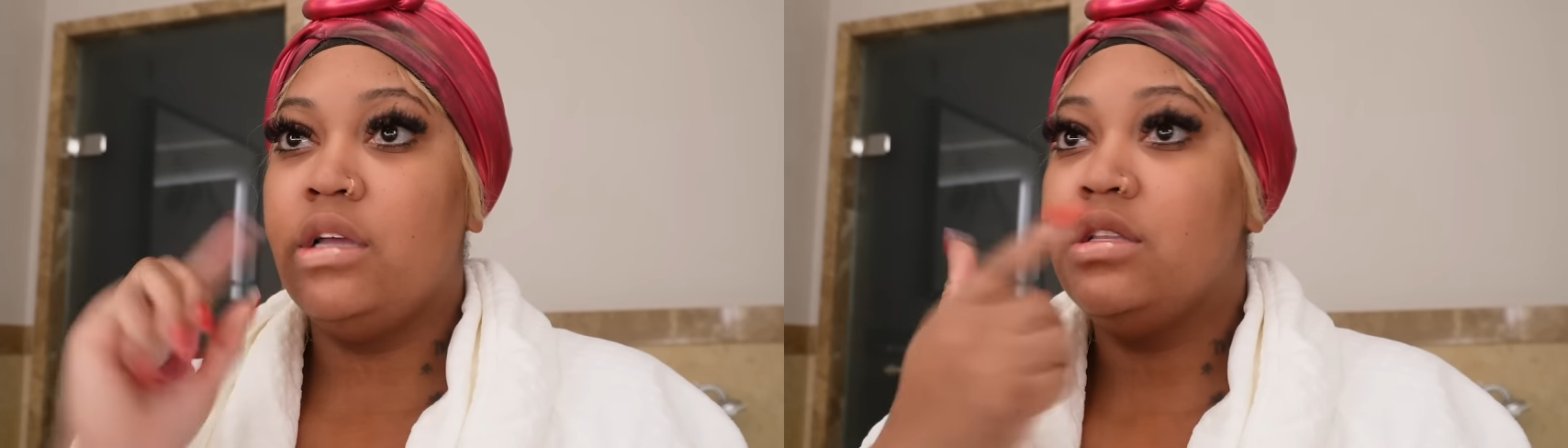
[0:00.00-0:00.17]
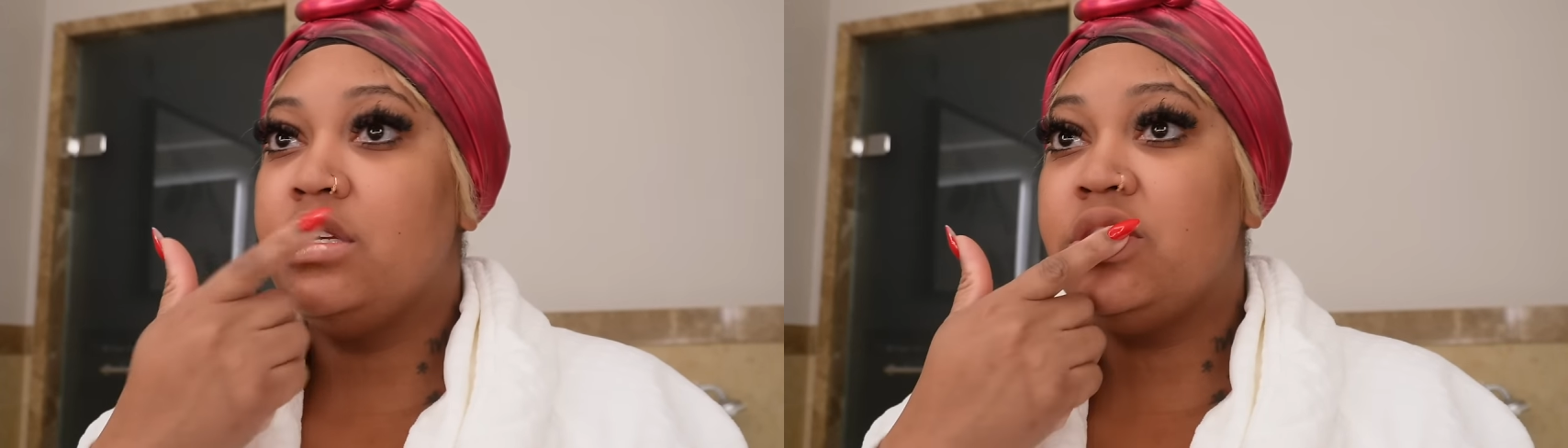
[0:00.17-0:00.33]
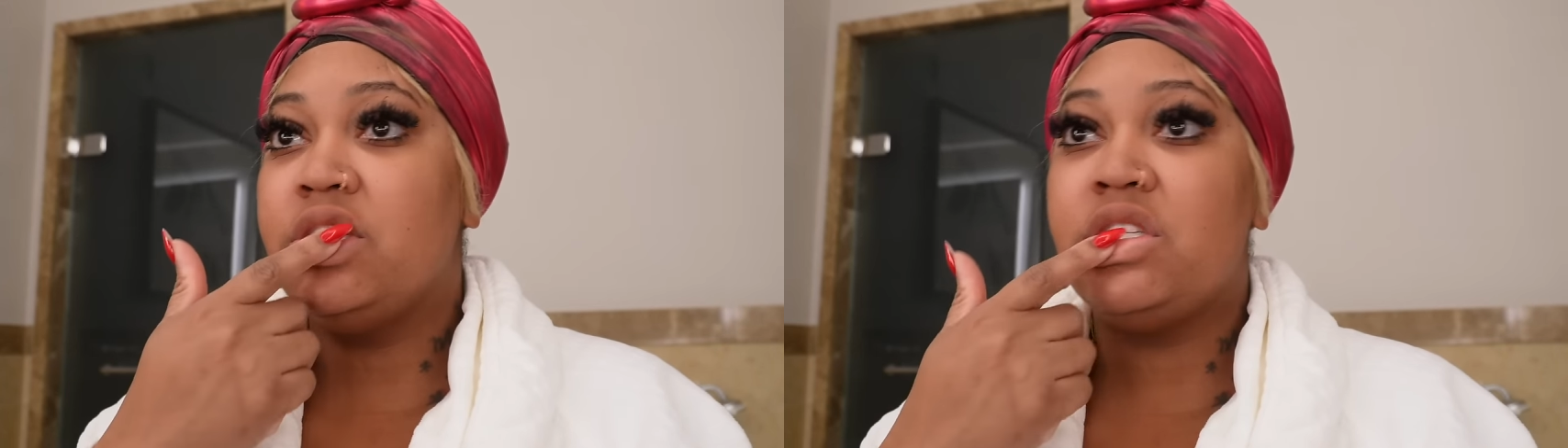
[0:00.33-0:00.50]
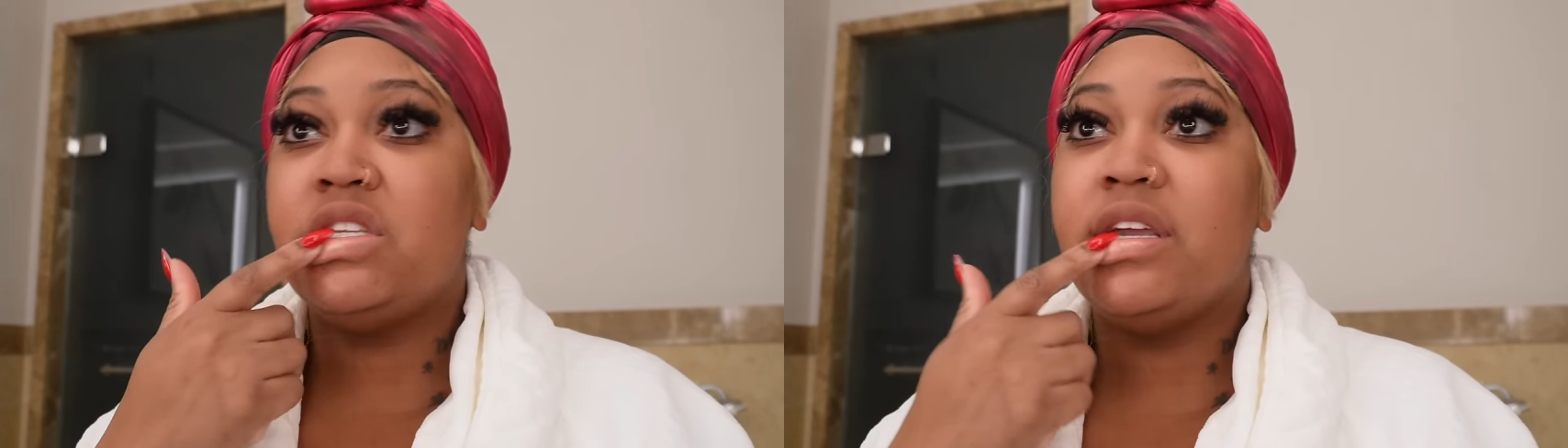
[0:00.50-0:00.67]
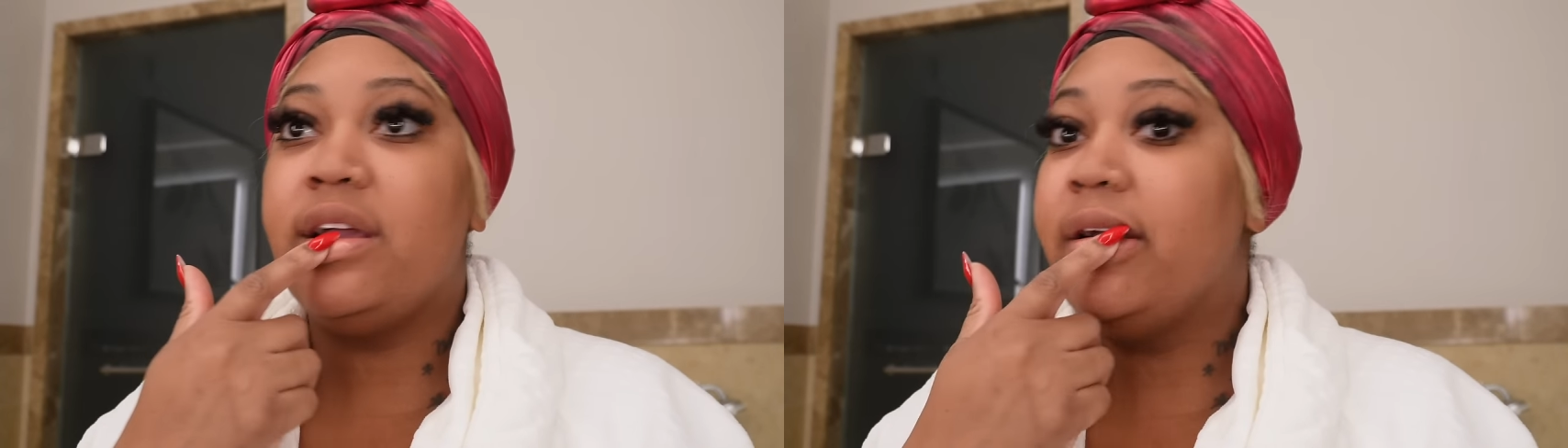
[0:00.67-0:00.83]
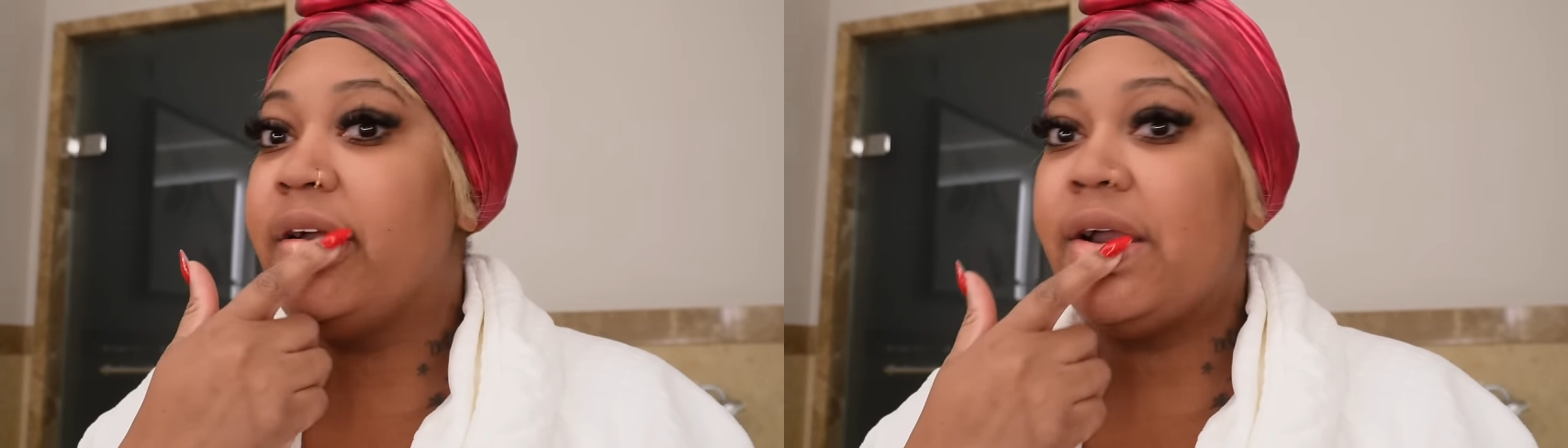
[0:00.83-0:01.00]
This is
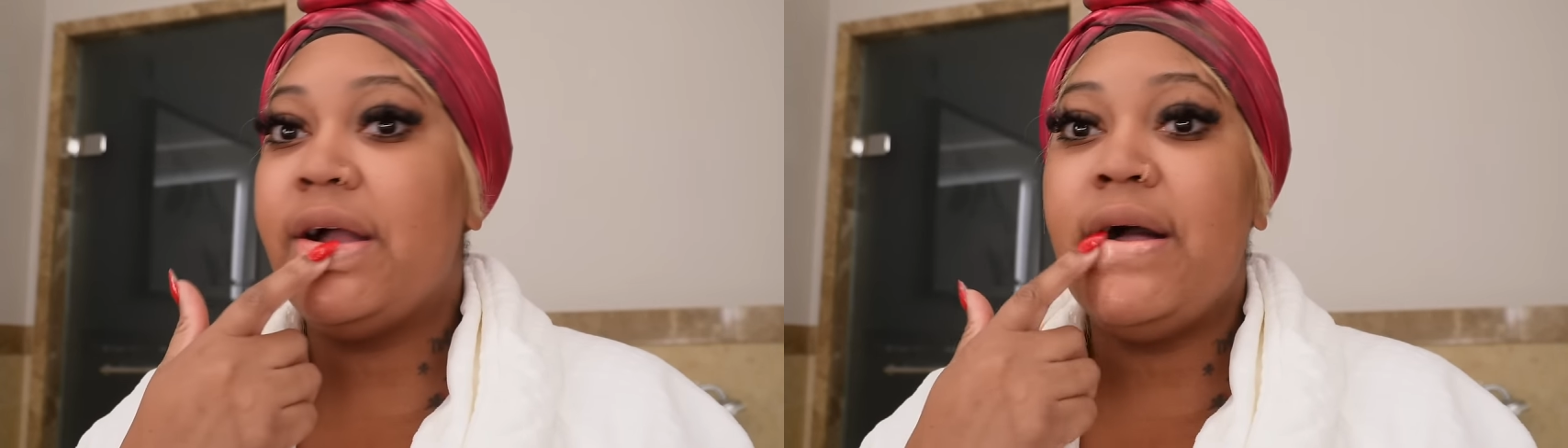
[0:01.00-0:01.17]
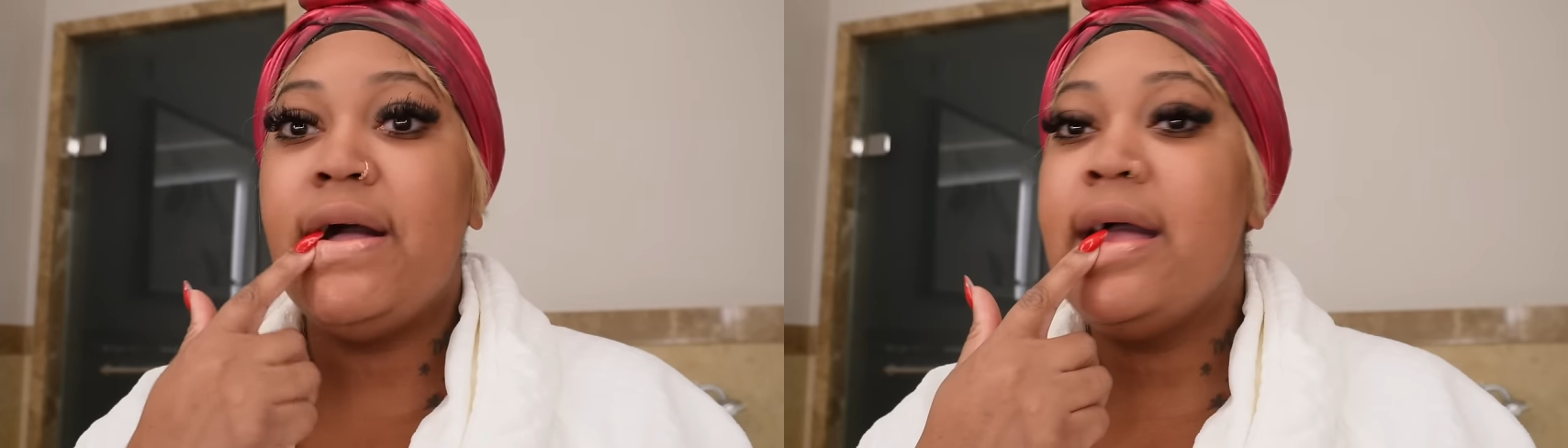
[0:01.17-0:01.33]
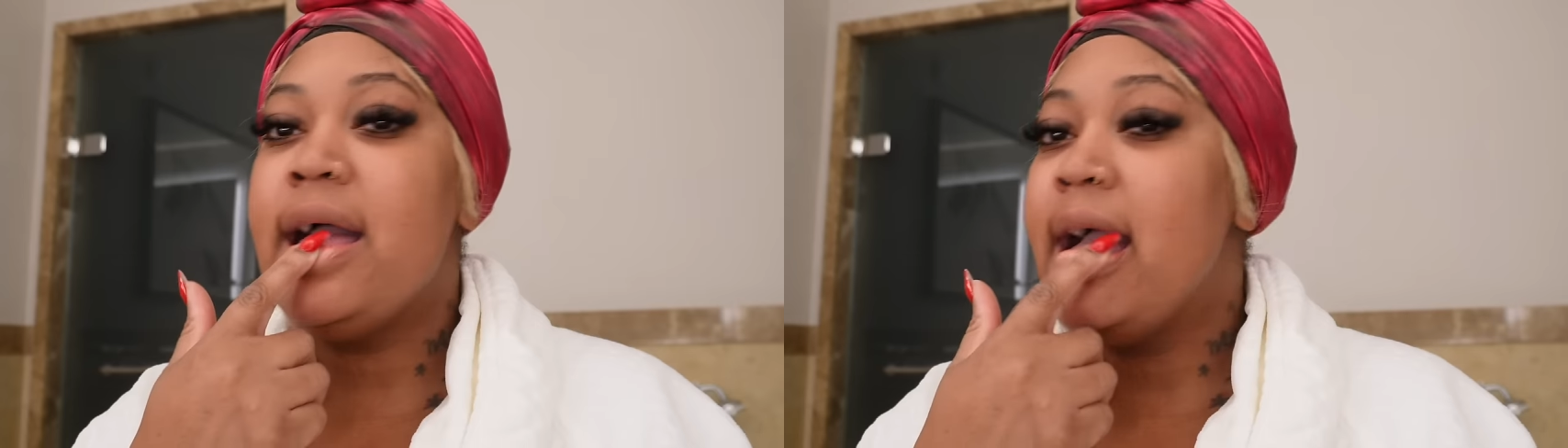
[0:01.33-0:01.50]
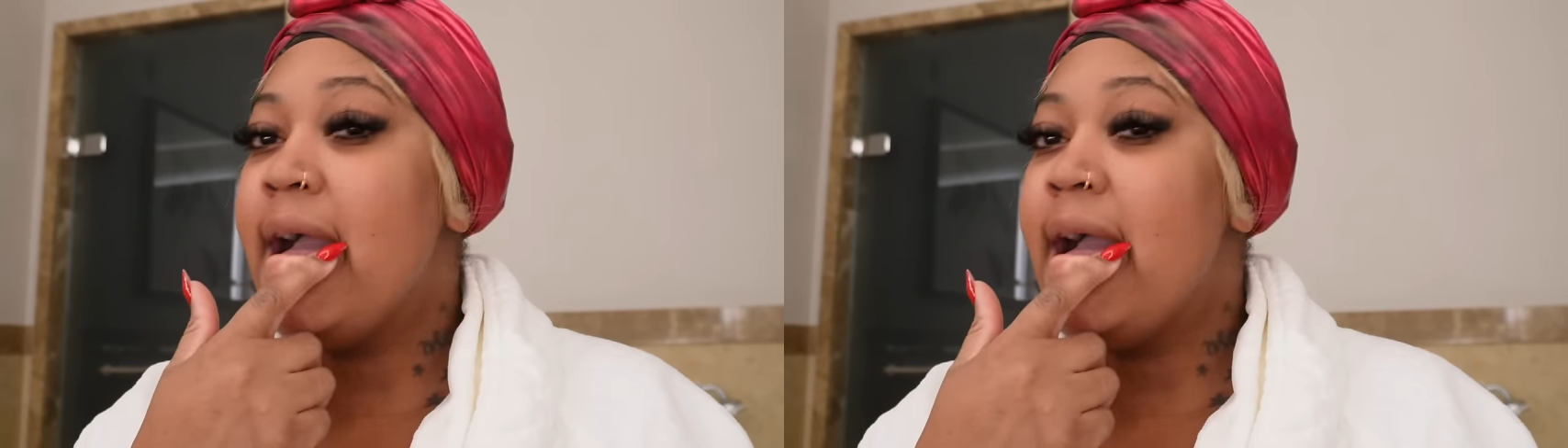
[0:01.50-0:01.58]
that girl.